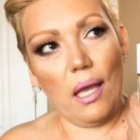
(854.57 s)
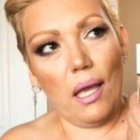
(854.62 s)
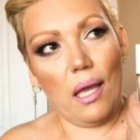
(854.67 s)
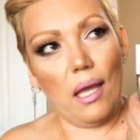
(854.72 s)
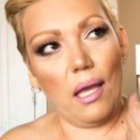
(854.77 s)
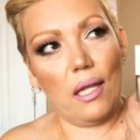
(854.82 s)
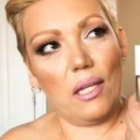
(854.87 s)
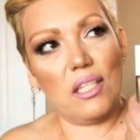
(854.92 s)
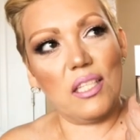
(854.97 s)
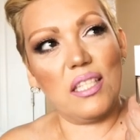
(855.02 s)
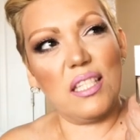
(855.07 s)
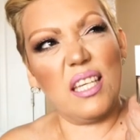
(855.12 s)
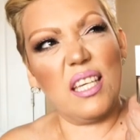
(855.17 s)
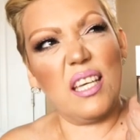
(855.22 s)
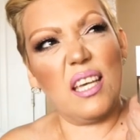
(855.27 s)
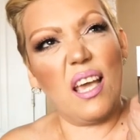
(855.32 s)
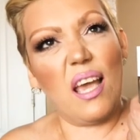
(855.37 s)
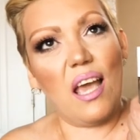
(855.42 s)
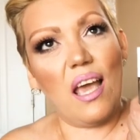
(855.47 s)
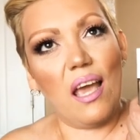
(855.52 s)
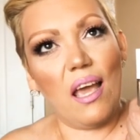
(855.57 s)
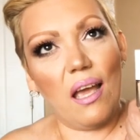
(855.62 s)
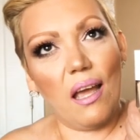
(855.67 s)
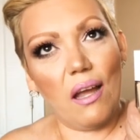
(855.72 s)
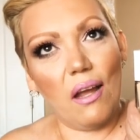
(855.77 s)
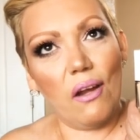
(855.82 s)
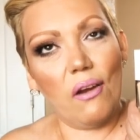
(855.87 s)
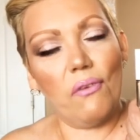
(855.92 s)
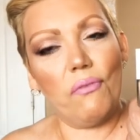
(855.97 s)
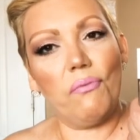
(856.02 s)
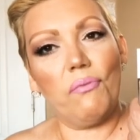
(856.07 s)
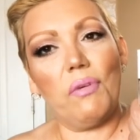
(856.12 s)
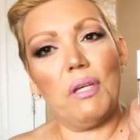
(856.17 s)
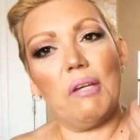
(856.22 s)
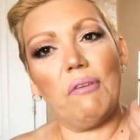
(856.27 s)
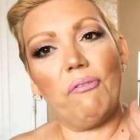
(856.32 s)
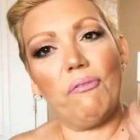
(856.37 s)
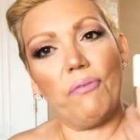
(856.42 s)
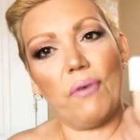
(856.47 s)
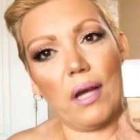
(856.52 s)
and see
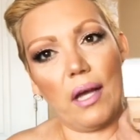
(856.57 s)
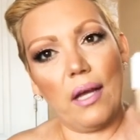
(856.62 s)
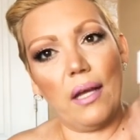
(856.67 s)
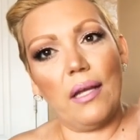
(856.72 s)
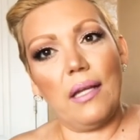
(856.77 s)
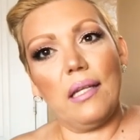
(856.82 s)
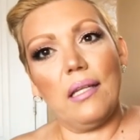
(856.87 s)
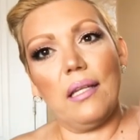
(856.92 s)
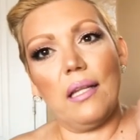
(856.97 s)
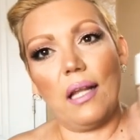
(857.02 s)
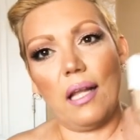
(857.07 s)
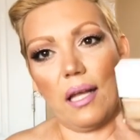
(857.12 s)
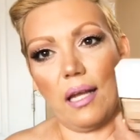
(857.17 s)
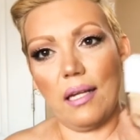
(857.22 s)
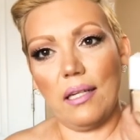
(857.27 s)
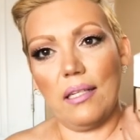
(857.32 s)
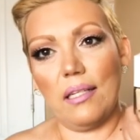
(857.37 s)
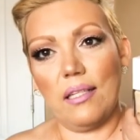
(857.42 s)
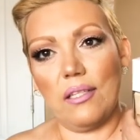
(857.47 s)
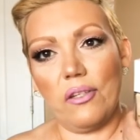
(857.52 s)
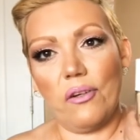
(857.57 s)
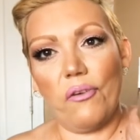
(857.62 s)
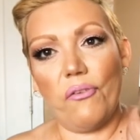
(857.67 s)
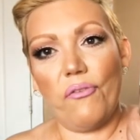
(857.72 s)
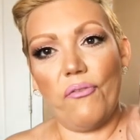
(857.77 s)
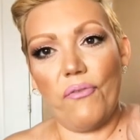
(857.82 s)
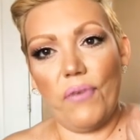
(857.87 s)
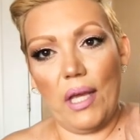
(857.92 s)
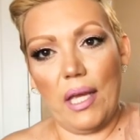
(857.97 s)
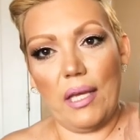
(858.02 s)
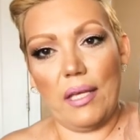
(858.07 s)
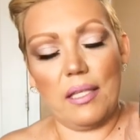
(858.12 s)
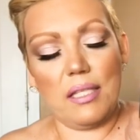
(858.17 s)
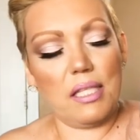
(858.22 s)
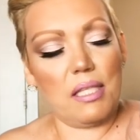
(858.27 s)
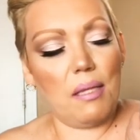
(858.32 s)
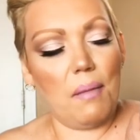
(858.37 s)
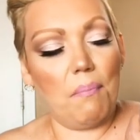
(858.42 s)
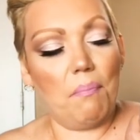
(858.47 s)
every fine line in your face